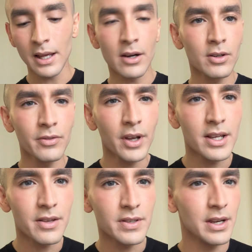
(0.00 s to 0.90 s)
I don't know if you
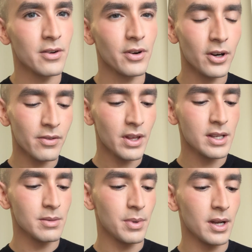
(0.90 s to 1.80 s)
guys have seen or heard of
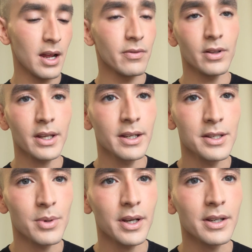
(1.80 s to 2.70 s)
this, but I feel like it
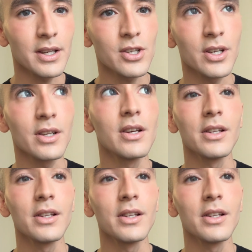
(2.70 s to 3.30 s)
needs recognition